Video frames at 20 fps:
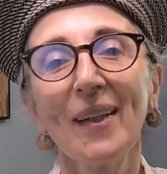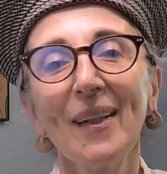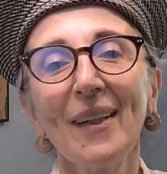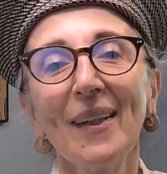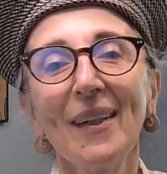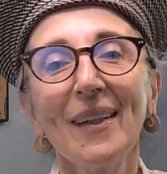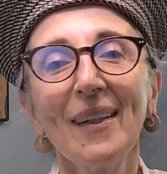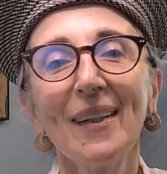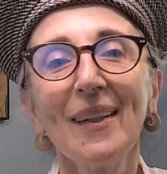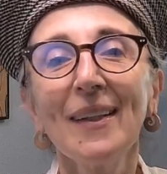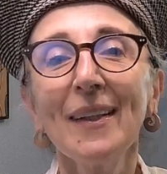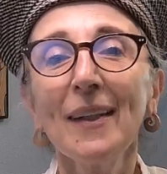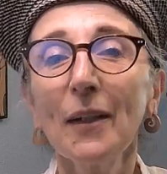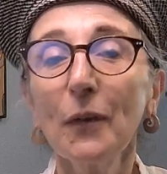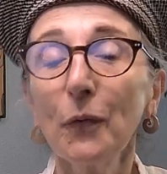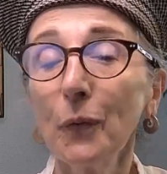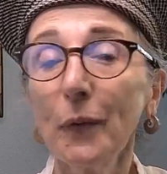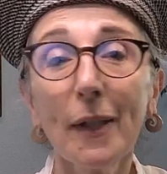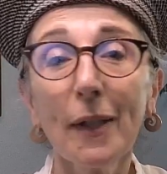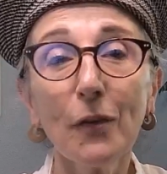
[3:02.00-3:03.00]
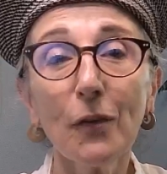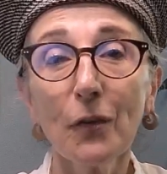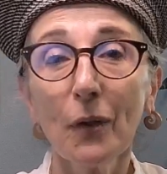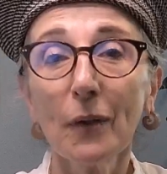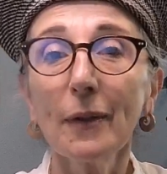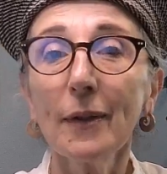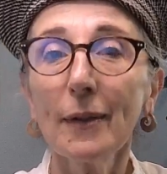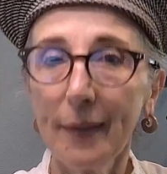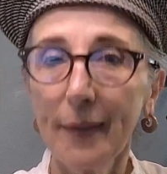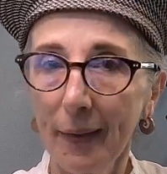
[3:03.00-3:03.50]
In education,
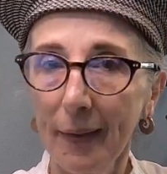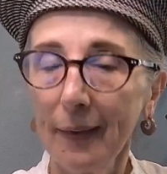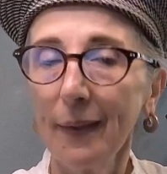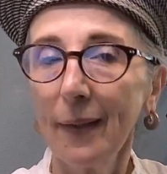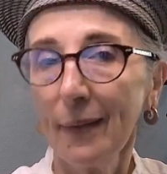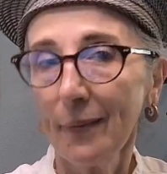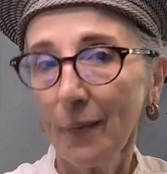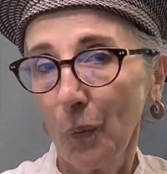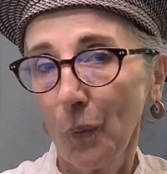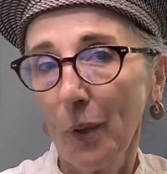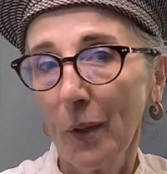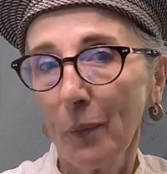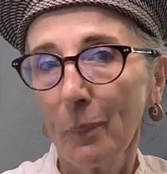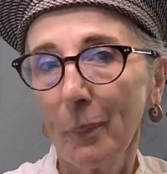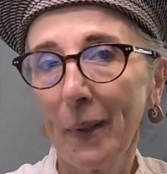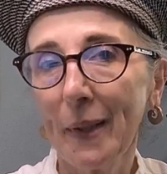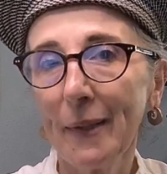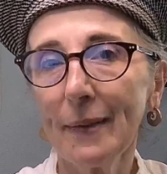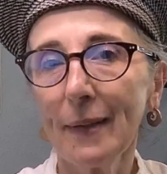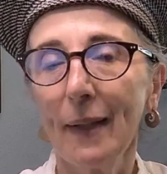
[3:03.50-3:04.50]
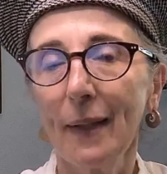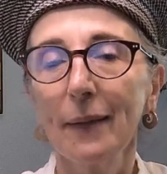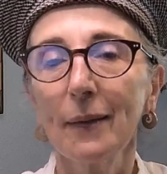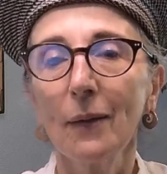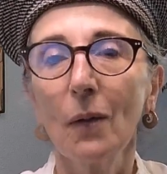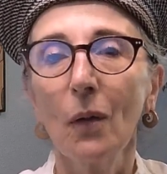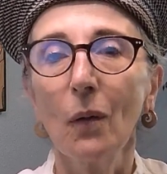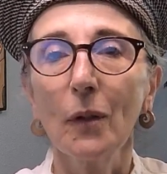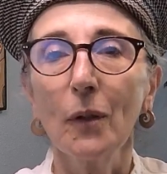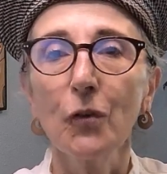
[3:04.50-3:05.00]
understanding a student baseline
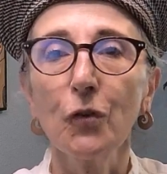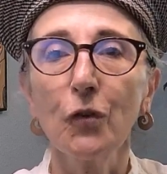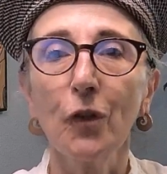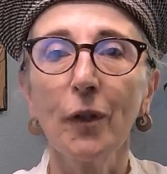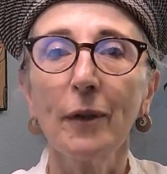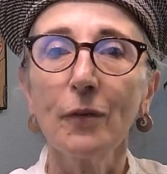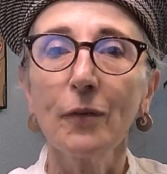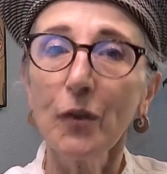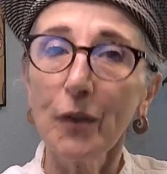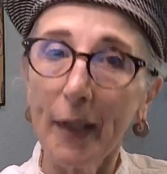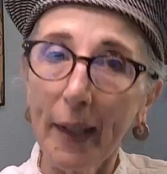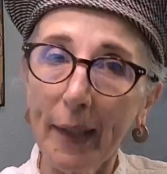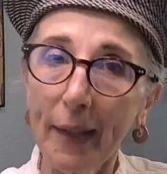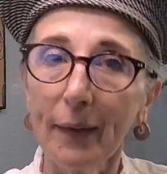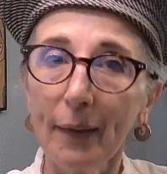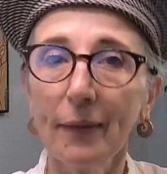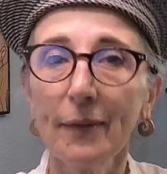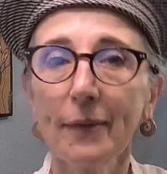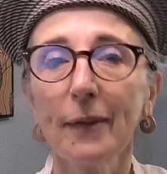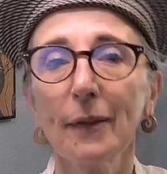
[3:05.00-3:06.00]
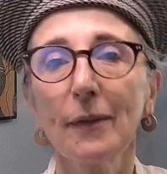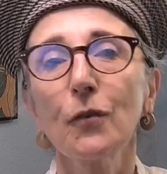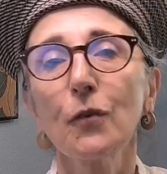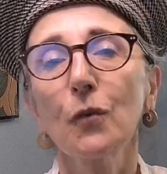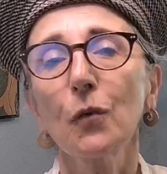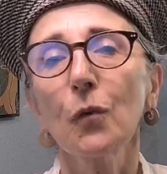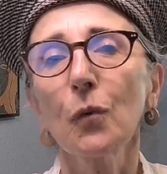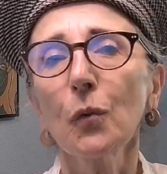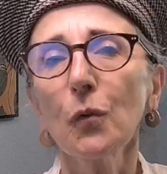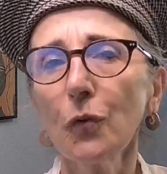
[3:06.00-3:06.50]
knowledge and skills is
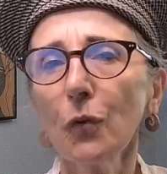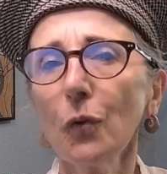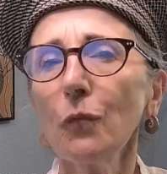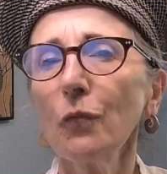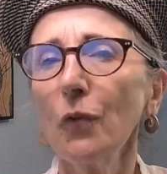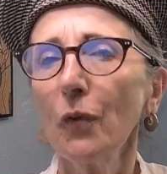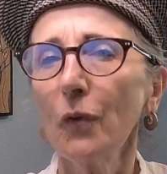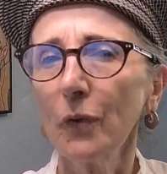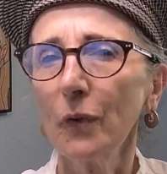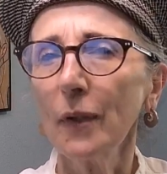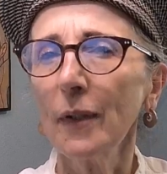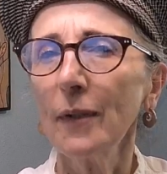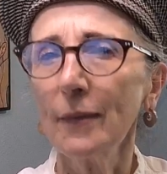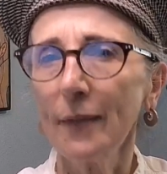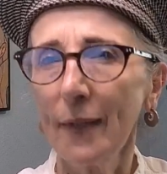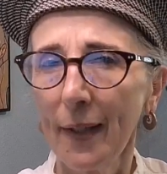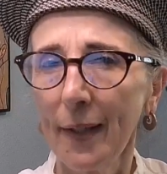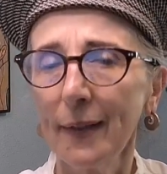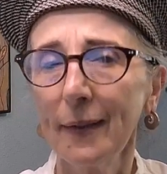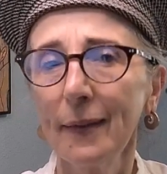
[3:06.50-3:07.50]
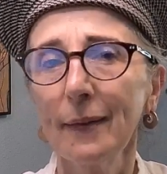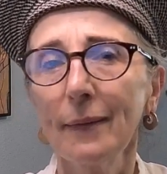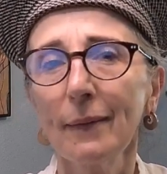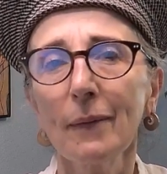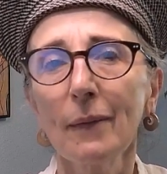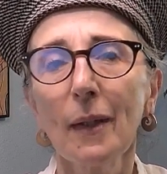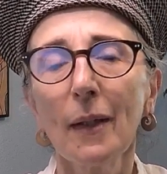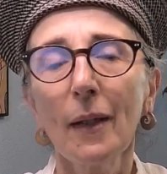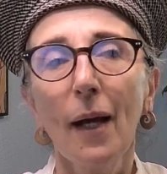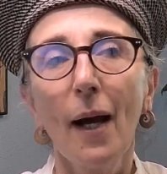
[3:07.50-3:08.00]
crucial for designing
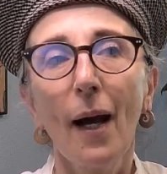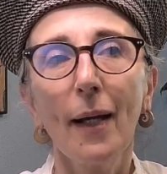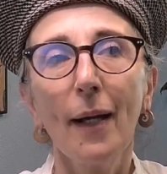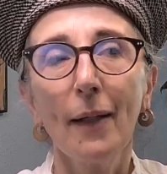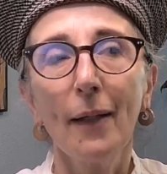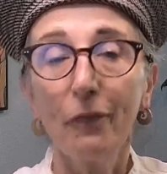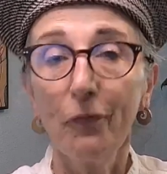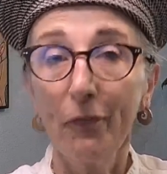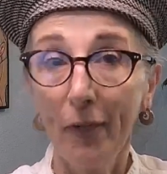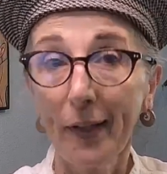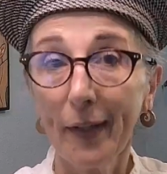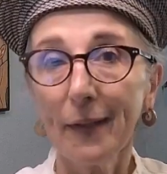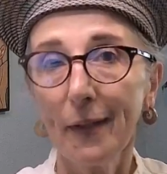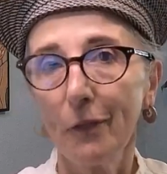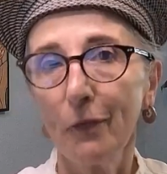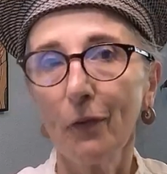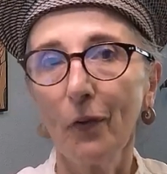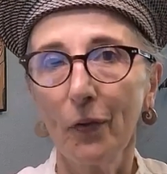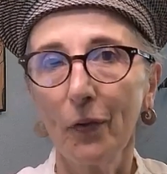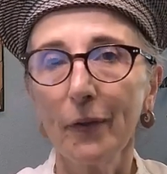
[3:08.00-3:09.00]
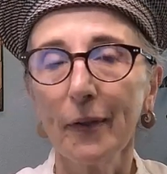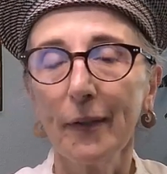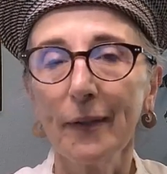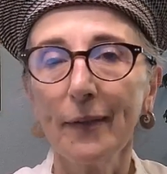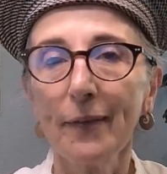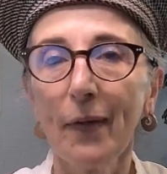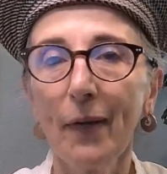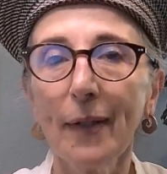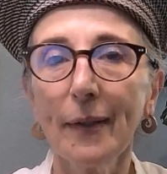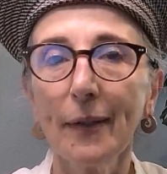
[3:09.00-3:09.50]
effective learning
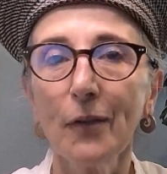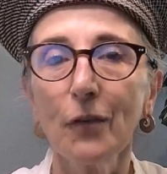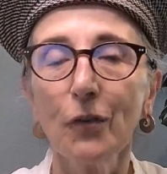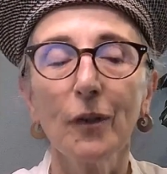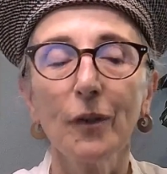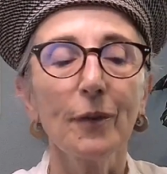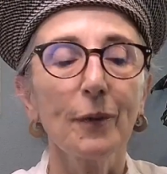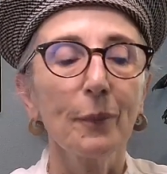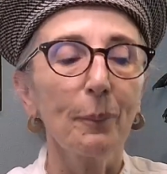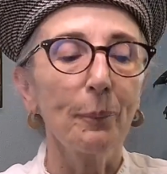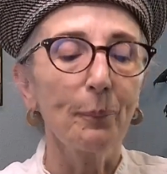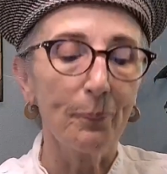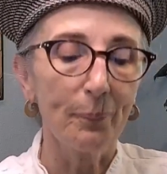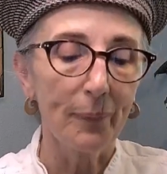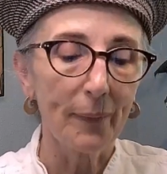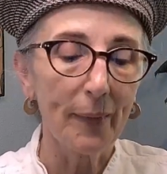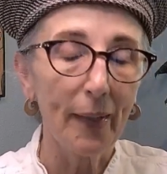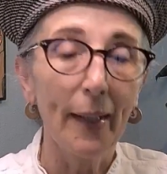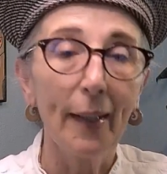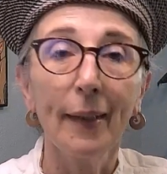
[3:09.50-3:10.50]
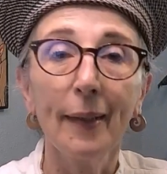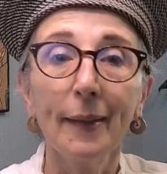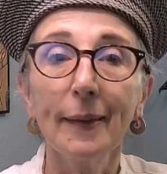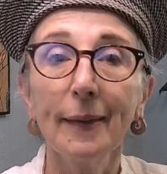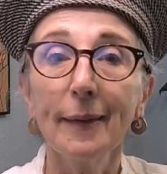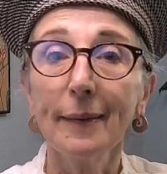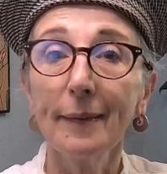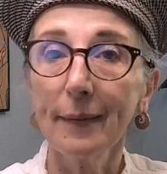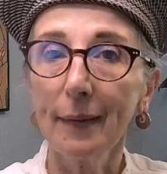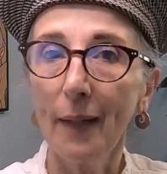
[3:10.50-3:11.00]
strategies. And in
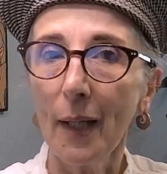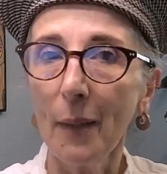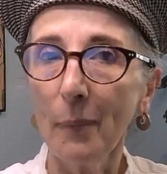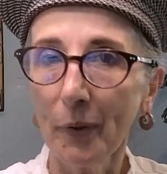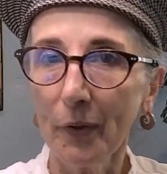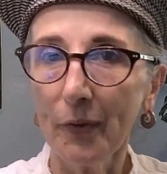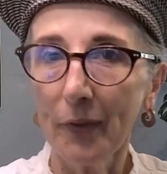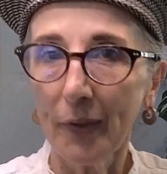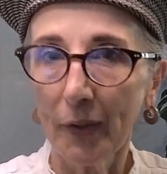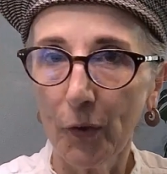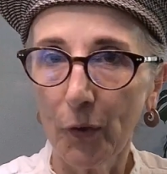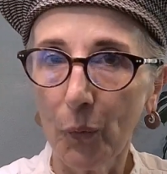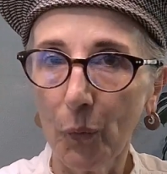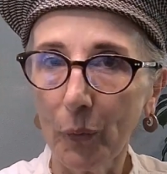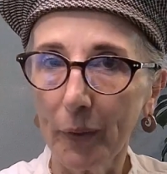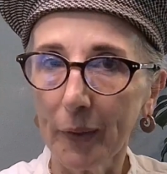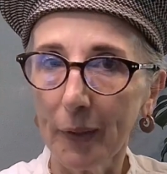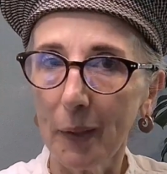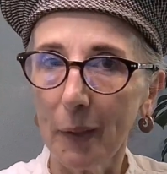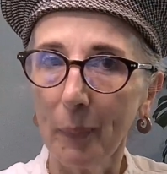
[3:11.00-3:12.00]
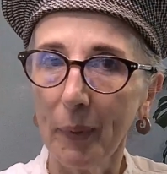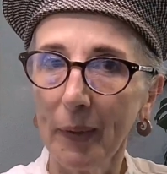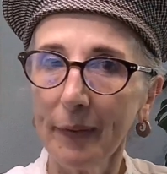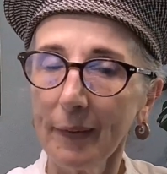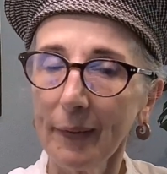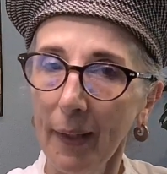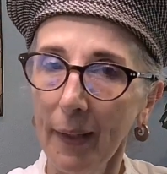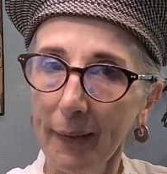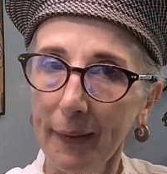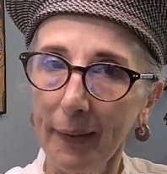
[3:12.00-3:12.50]
cybersecurity,
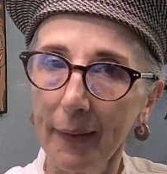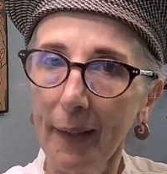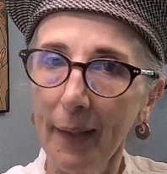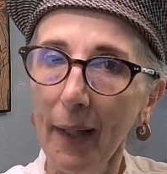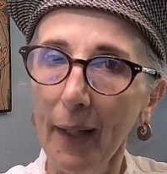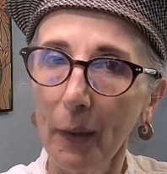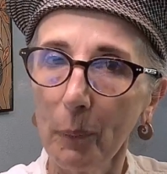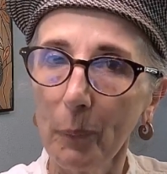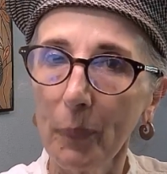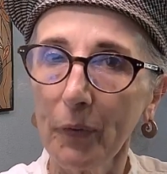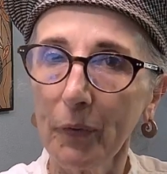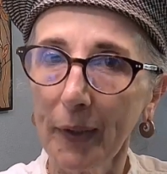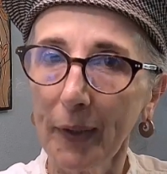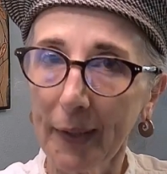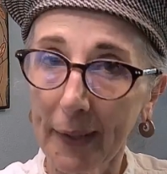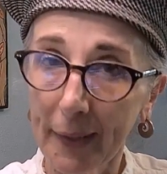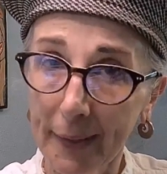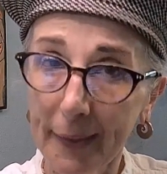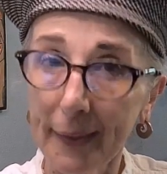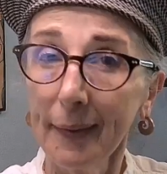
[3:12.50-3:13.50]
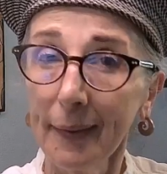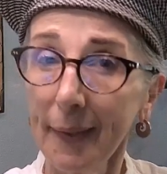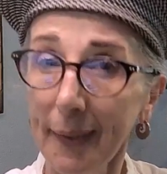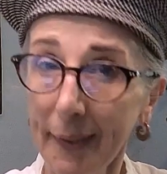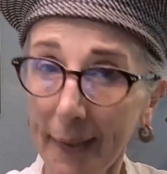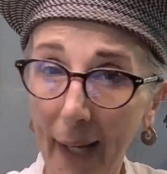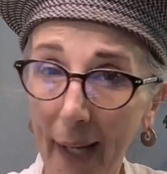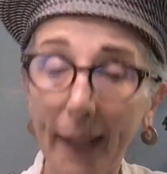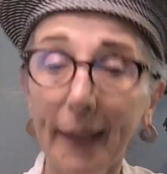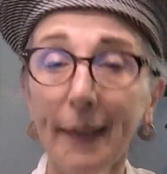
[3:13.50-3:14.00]
baselining helps
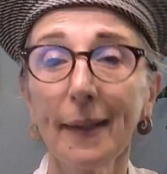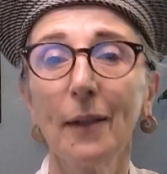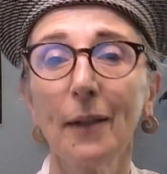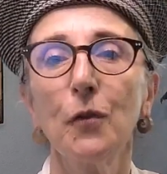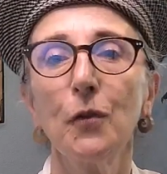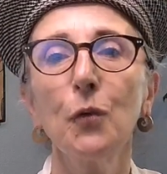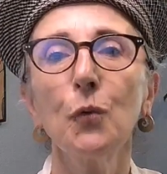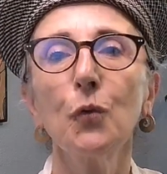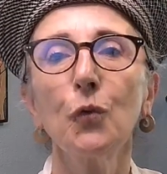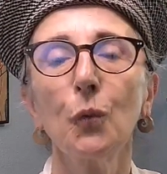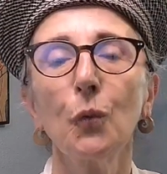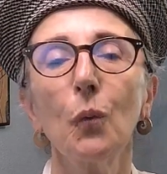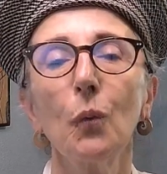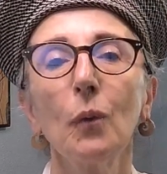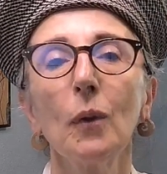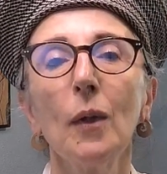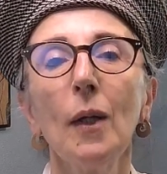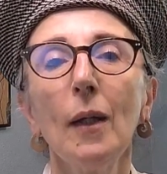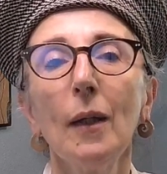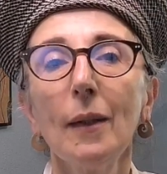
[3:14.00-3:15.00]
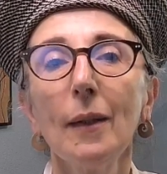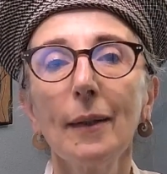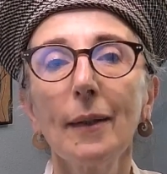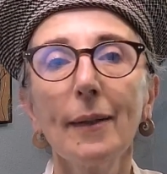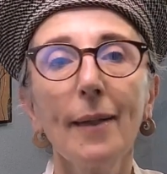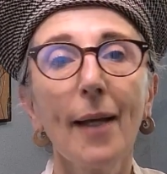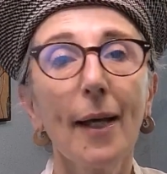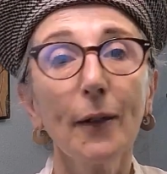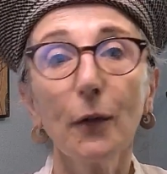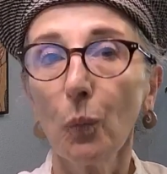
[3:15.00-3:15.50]
detect unusual
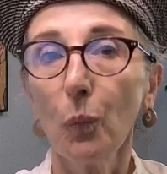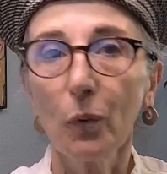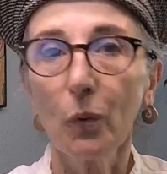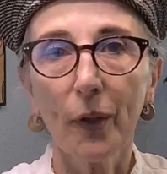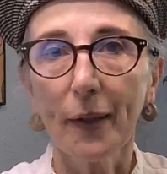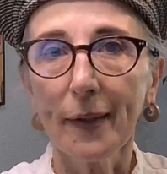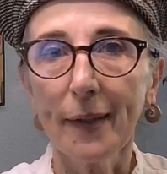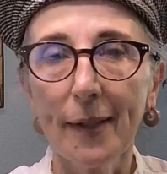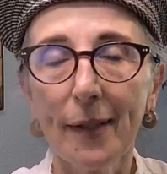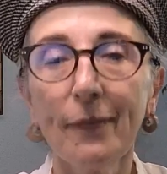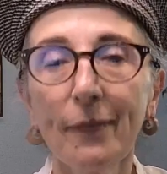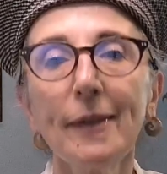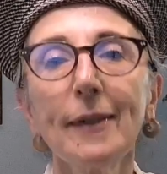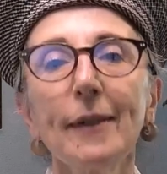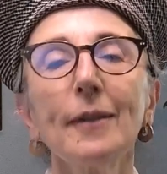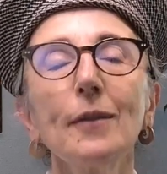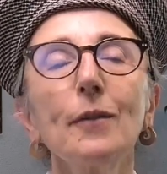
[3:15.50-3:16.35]
network activities,